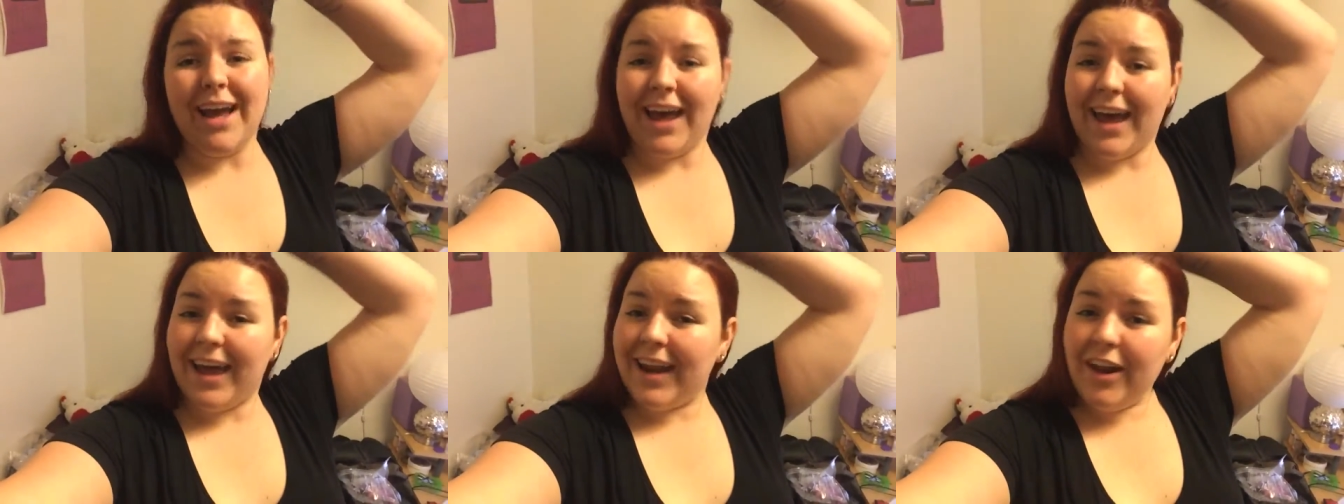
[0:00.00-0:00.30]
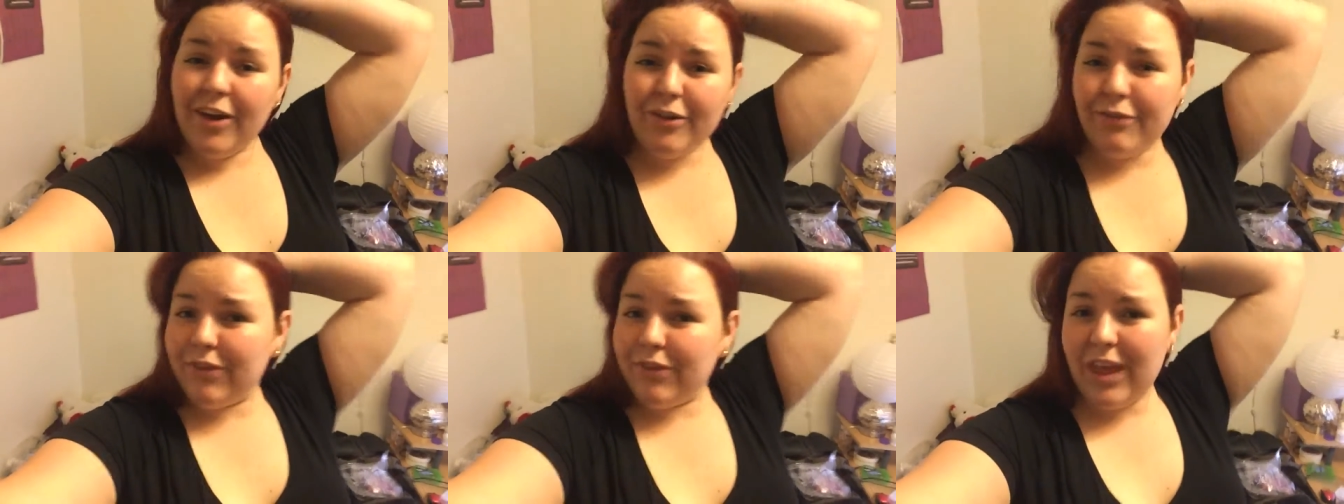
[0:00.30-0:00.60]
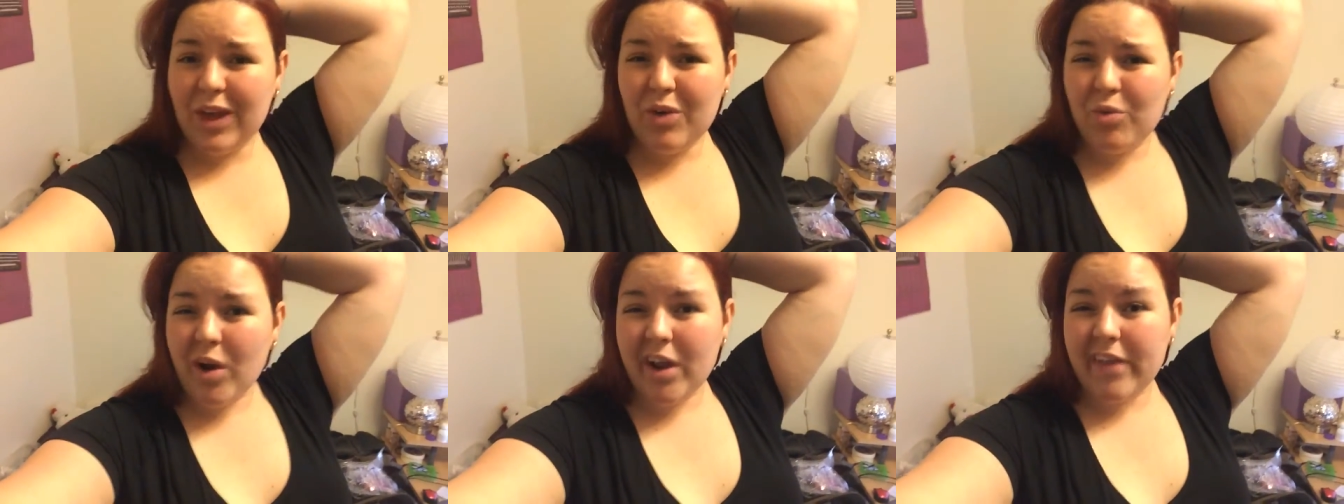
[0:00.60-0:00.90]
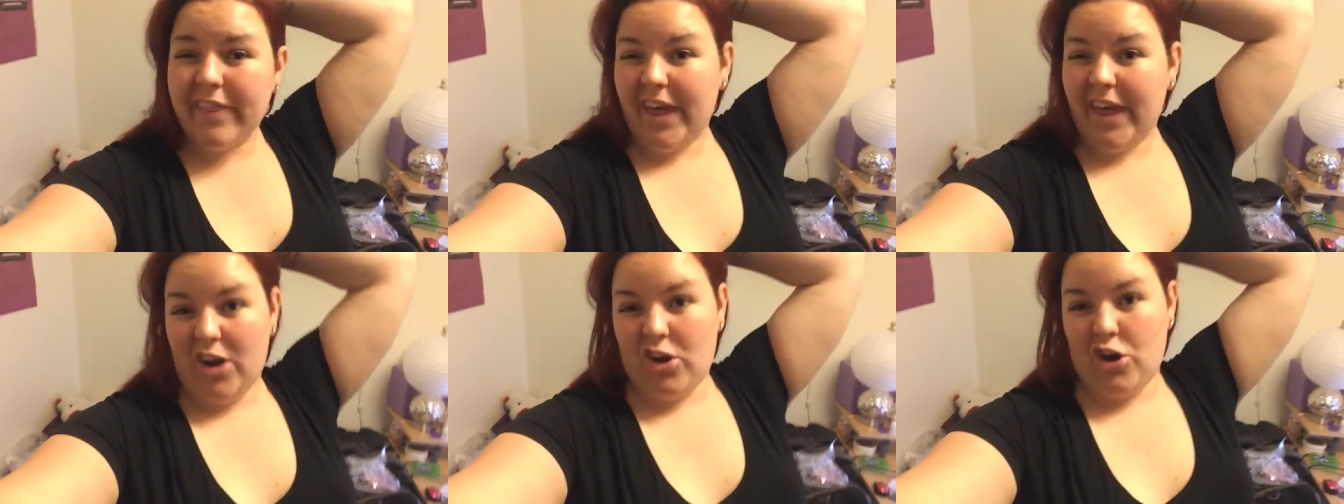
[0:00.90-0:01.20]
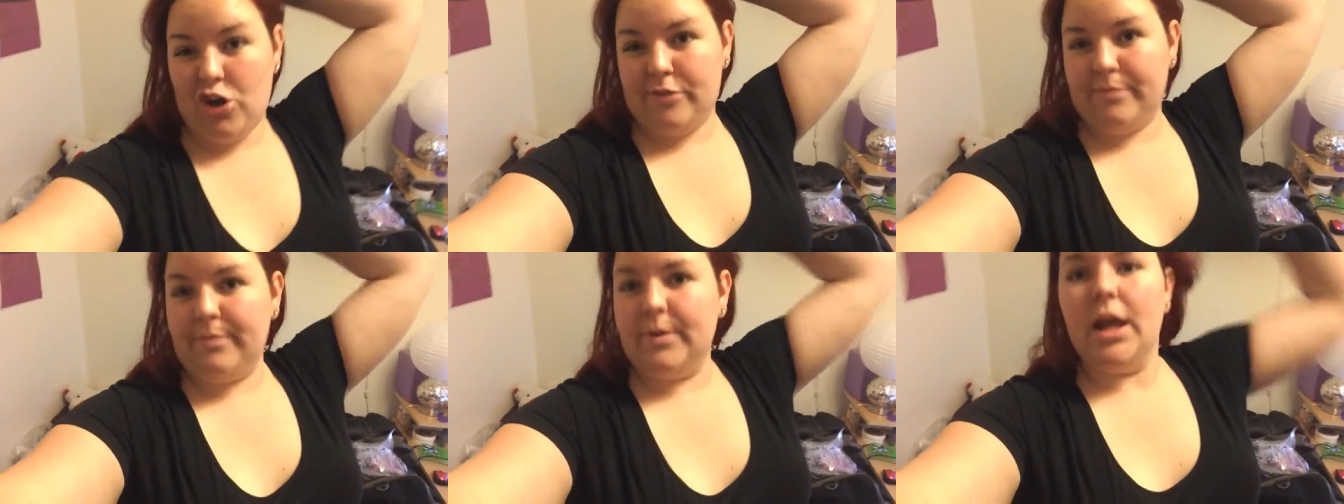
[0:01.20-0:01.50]
and I don't feel like working that
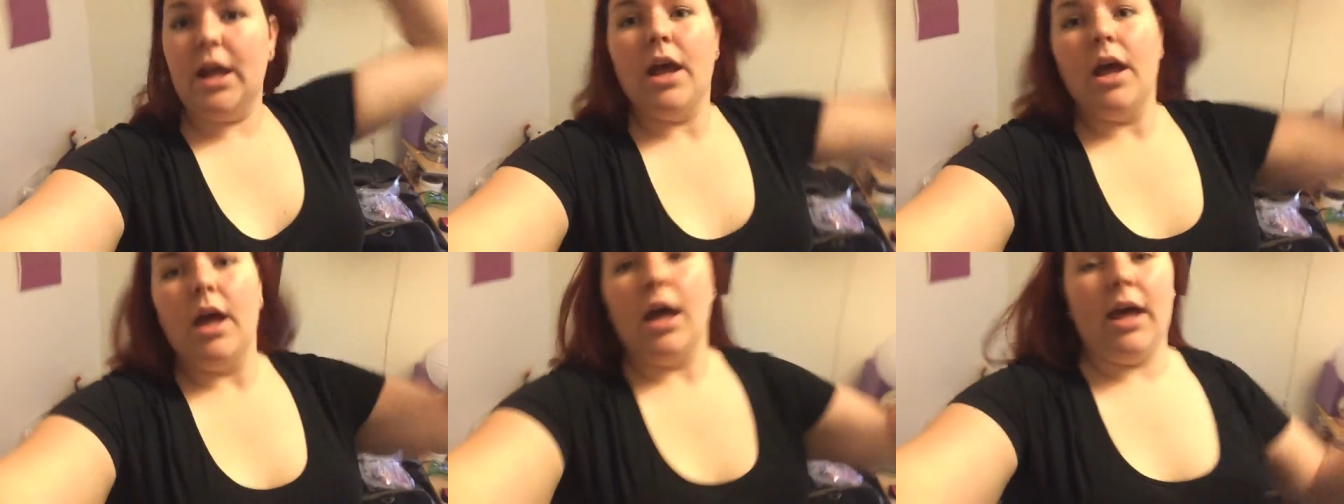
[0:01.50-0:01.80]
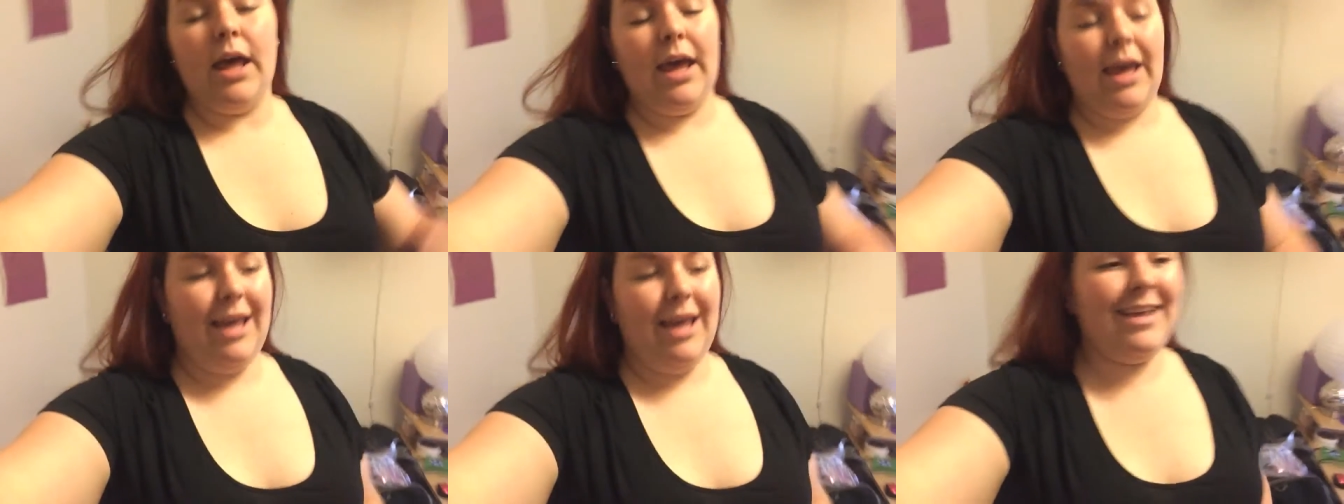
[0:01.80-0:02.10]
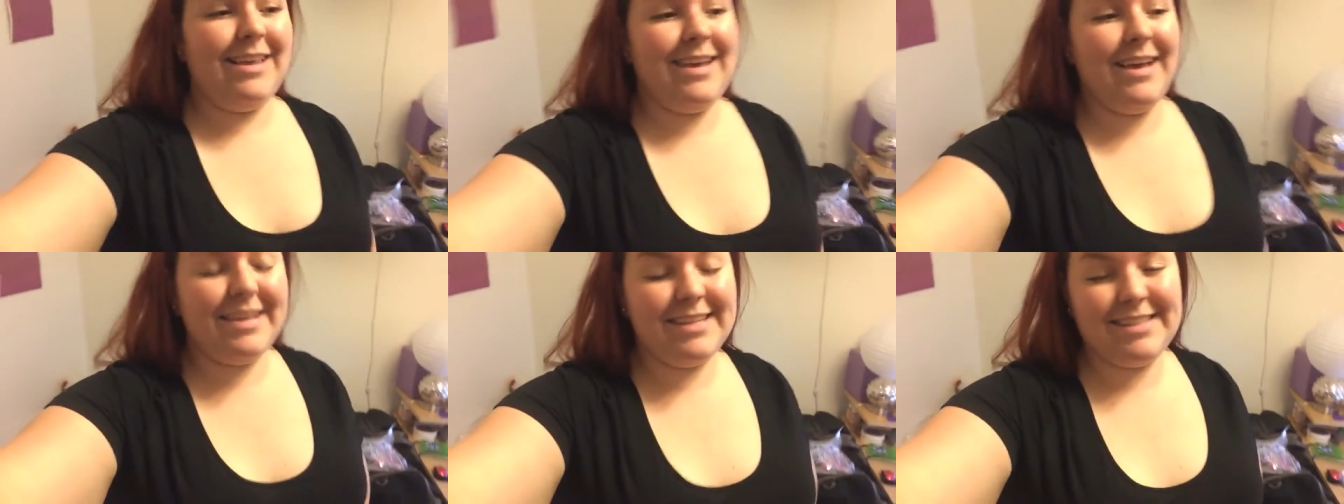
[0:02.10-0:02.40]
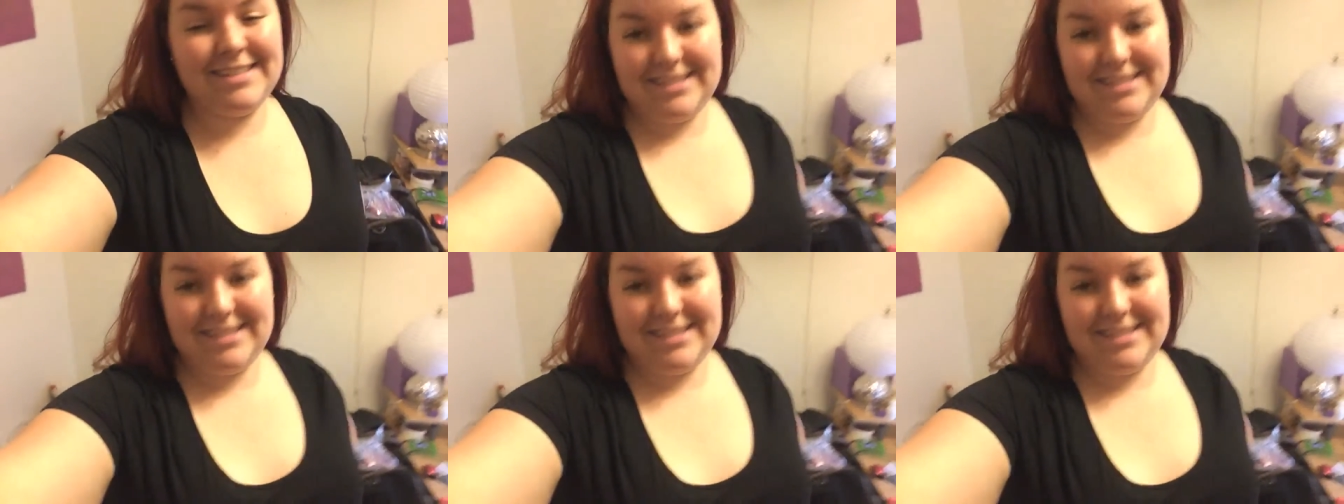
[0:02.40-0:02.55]
hard because